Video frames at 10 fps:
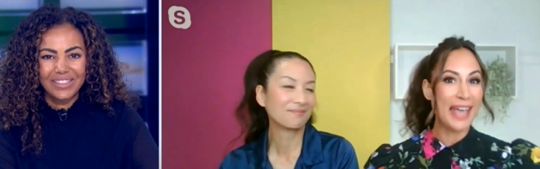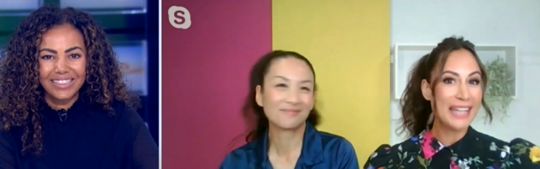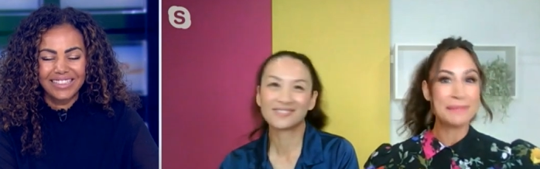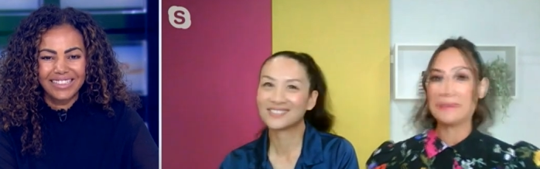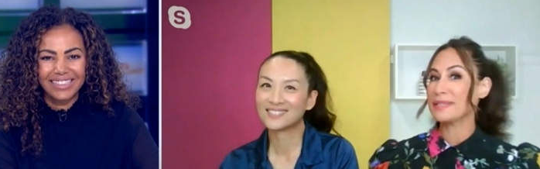
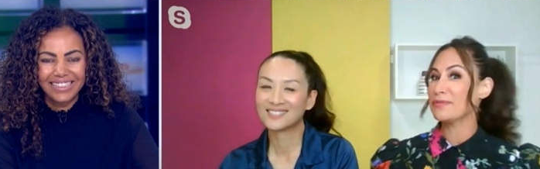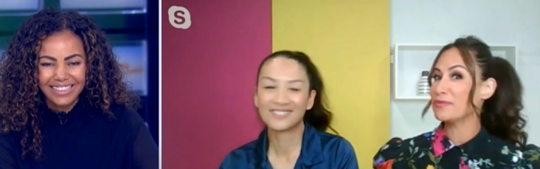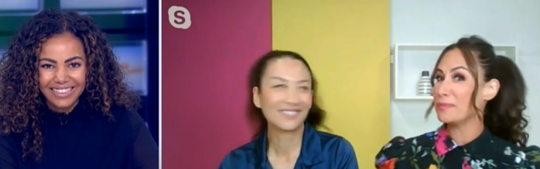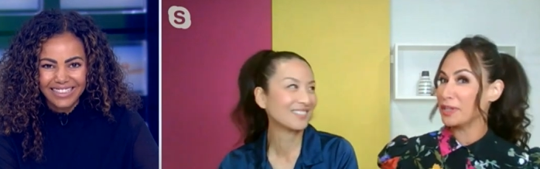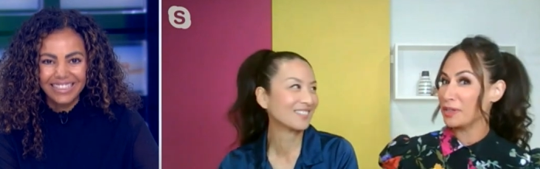Speaker 1: guests, maybe some
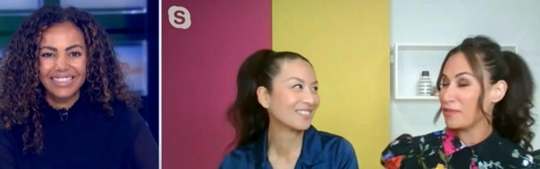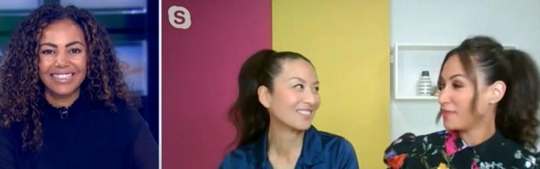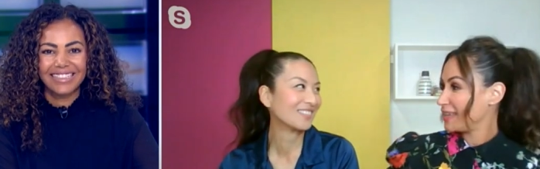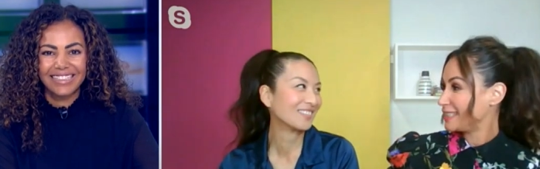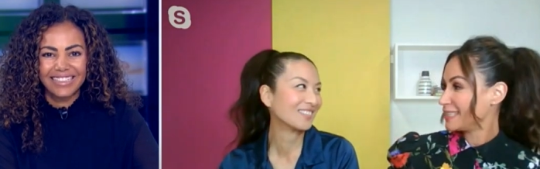familiar
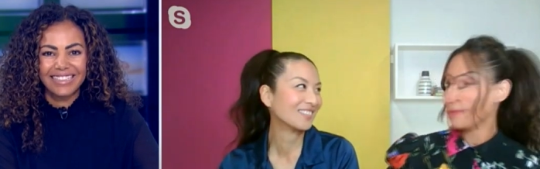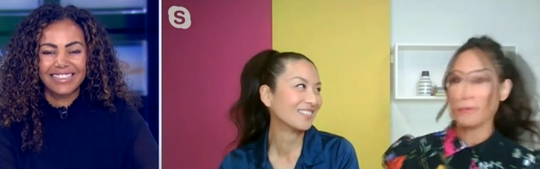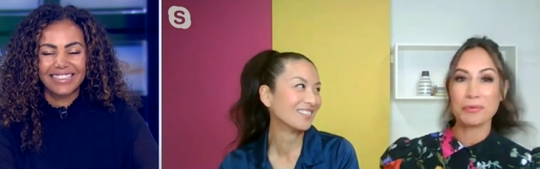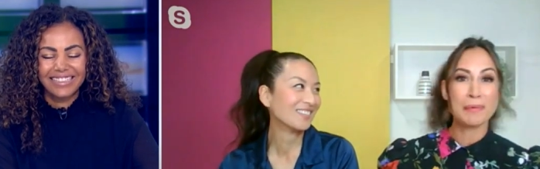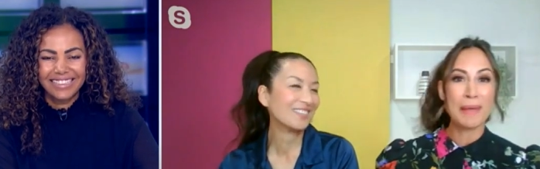faces that
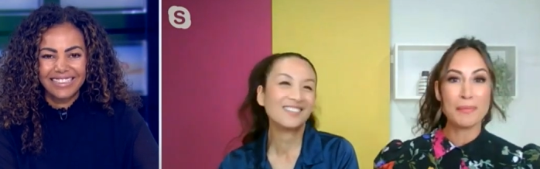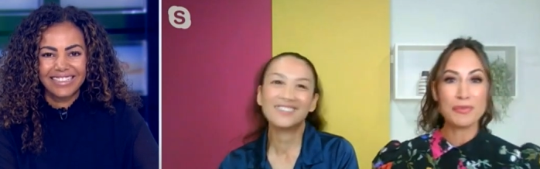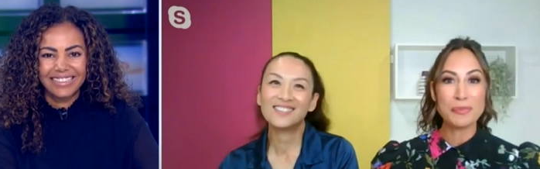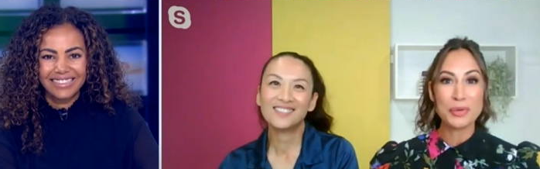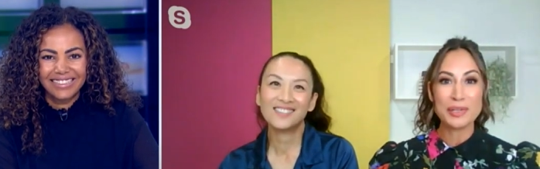people remember
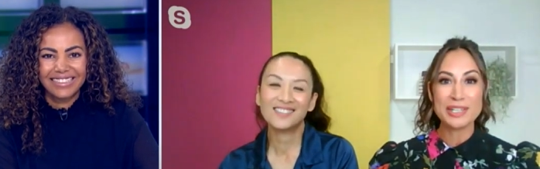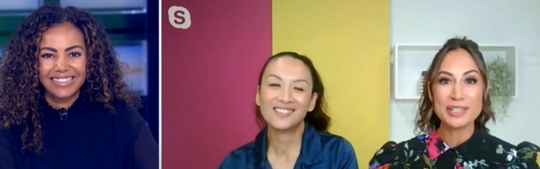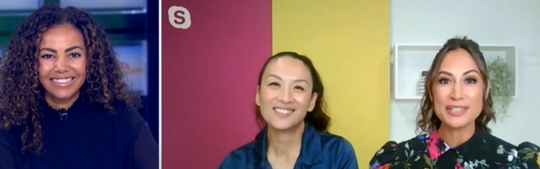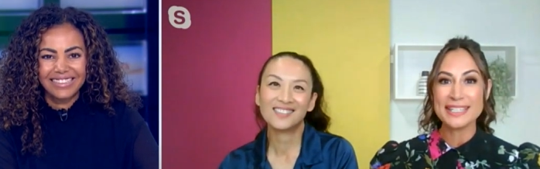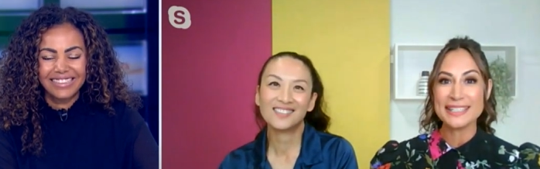from earlier
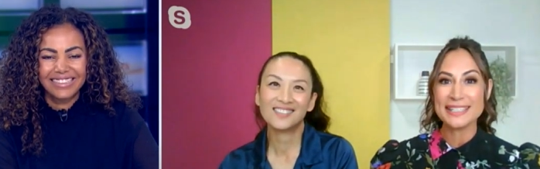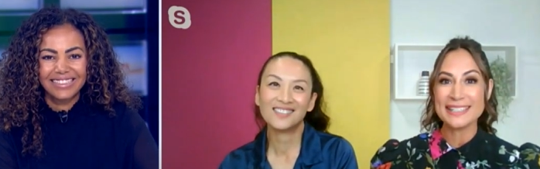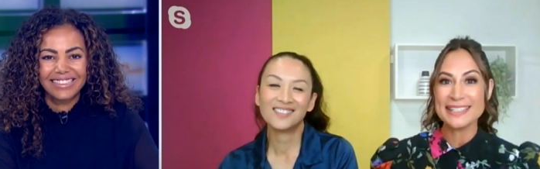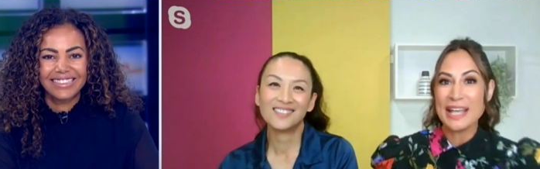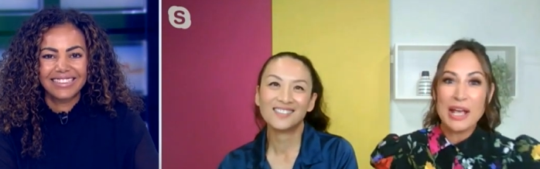
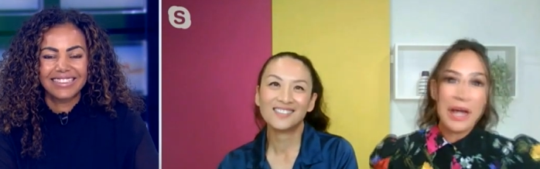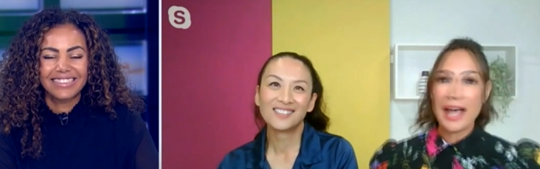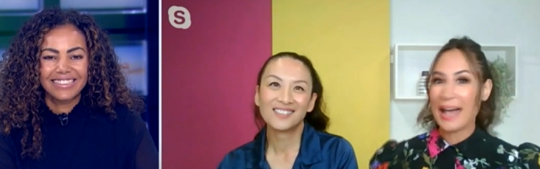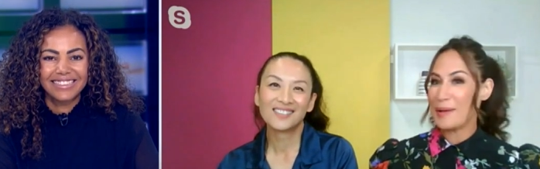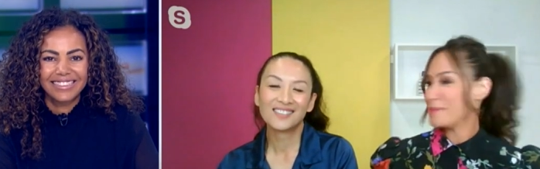seasons.
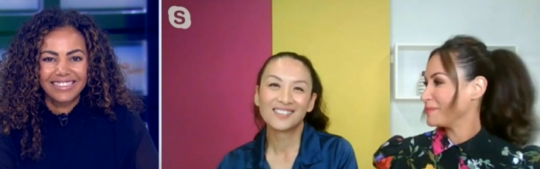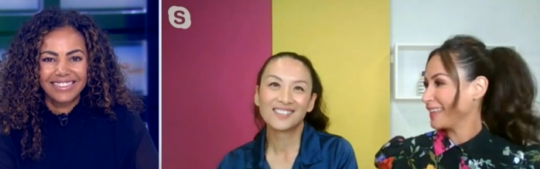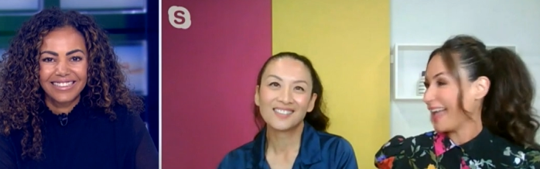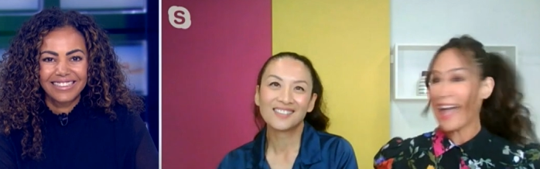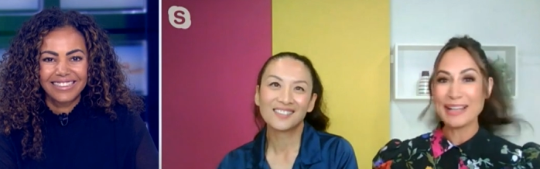Um,
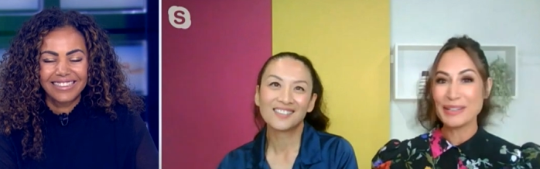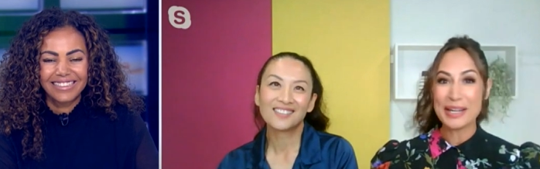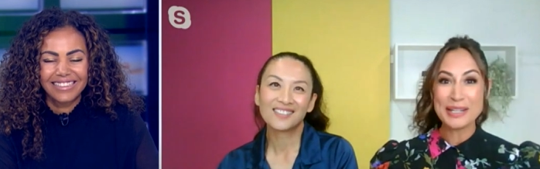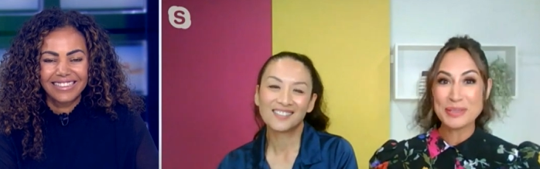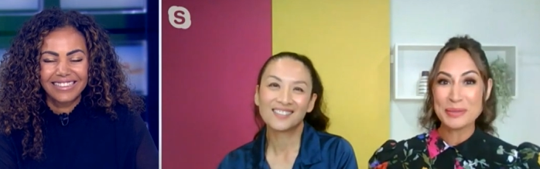yeah, you
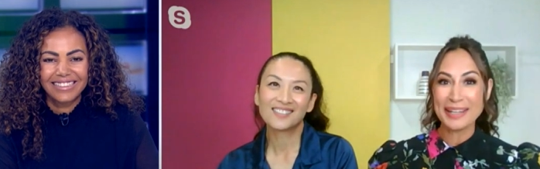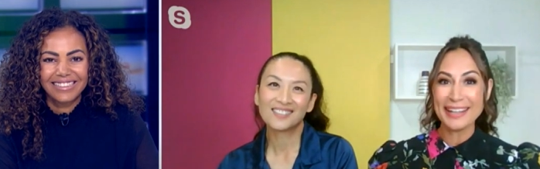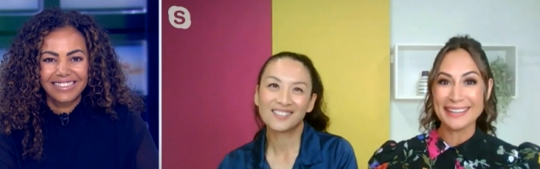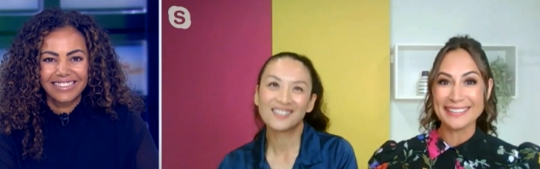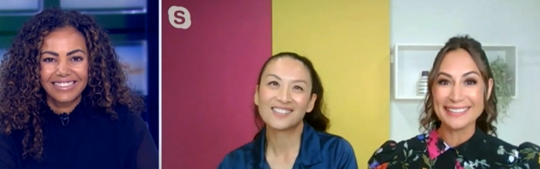got to tune
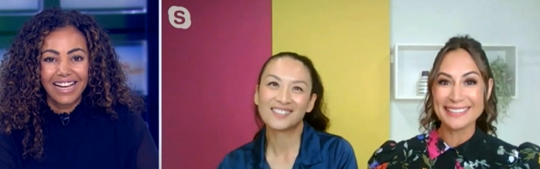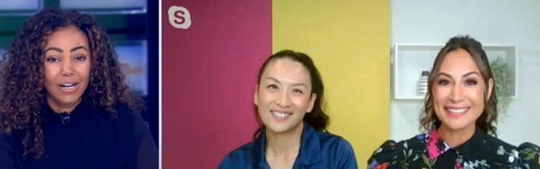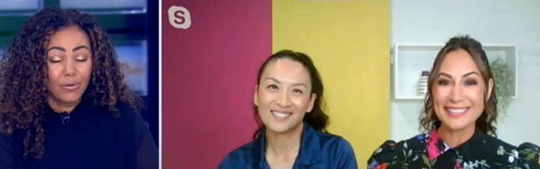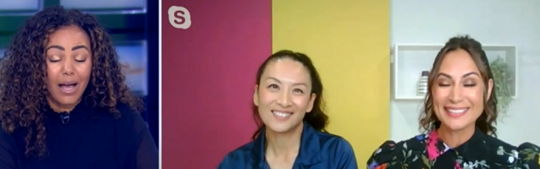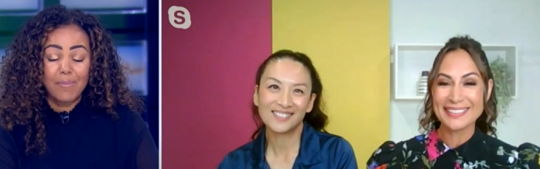in.
Speaker 2: Oh,
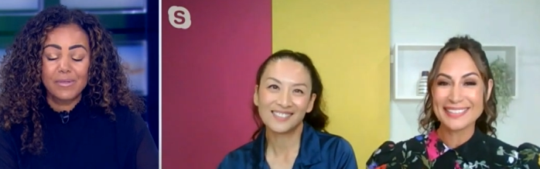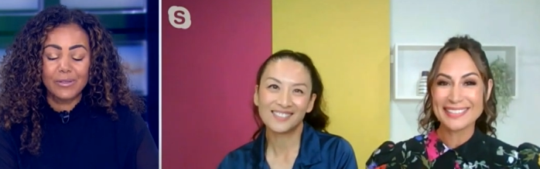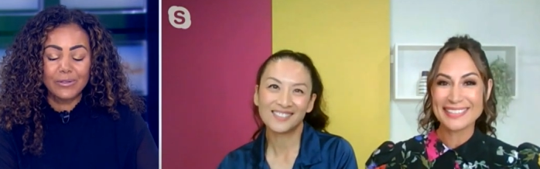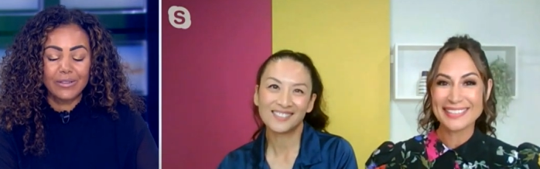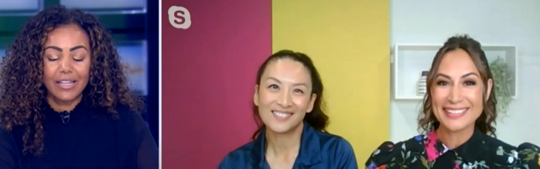
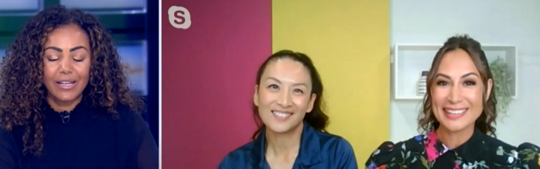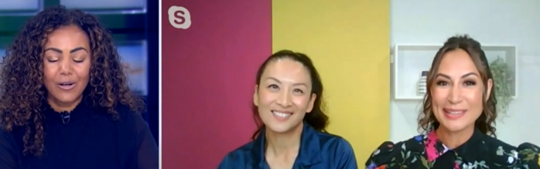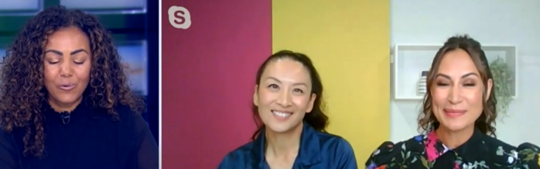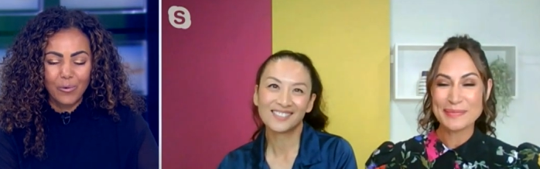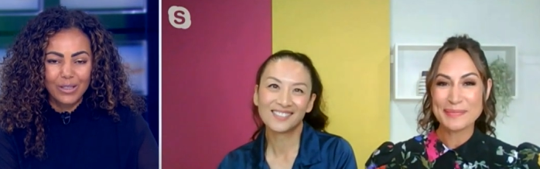absolutely.
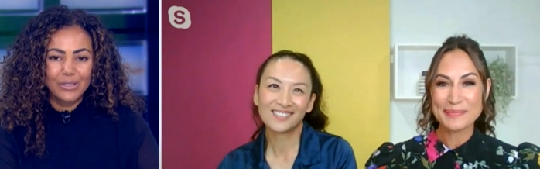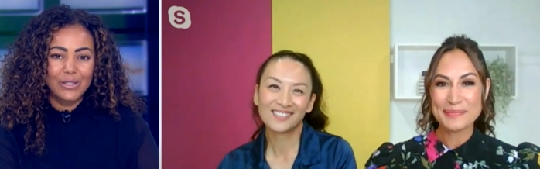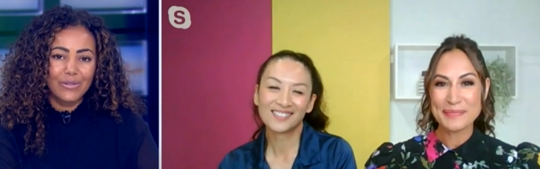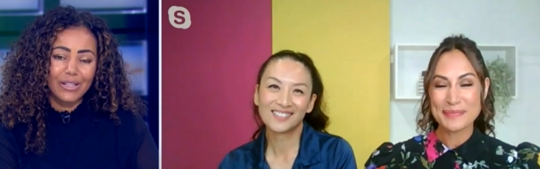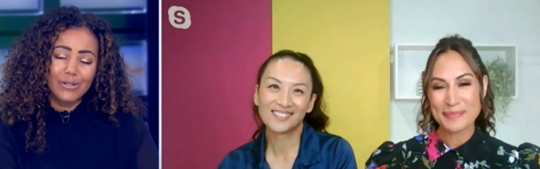Will do.
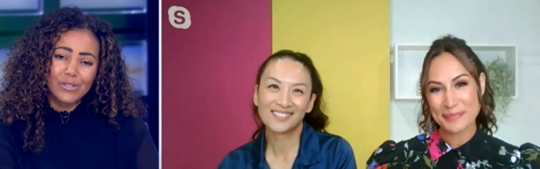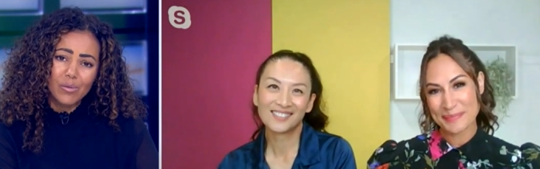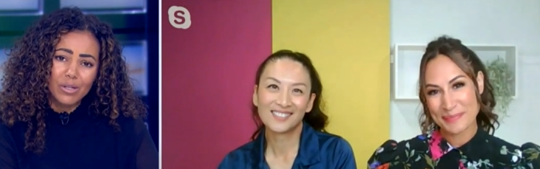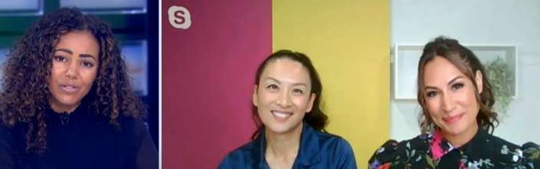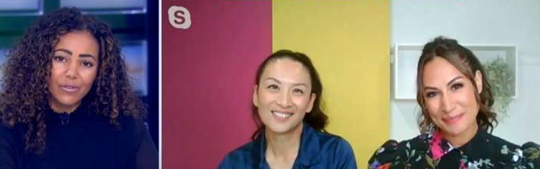Thank you so
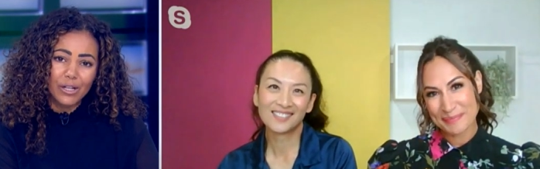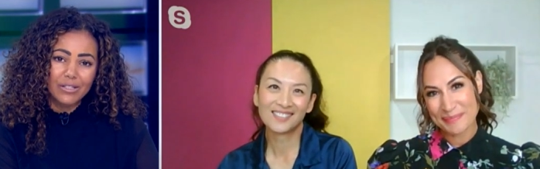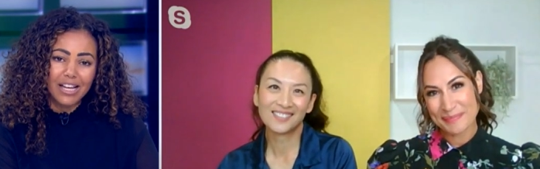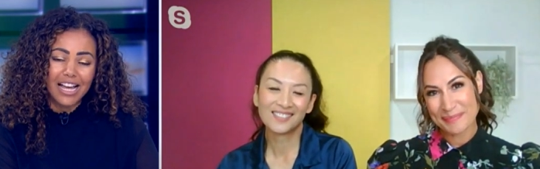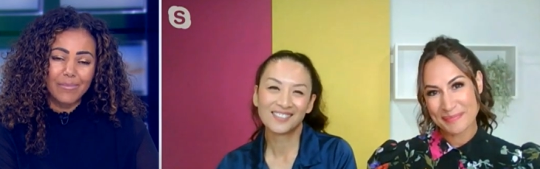much for your
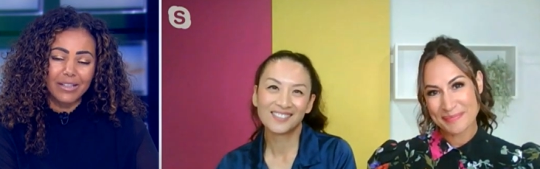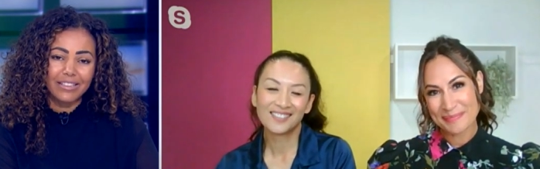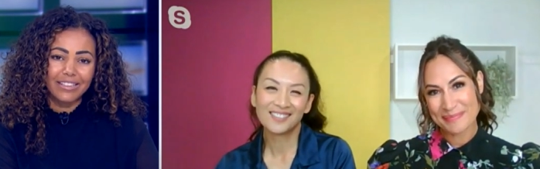time and uh,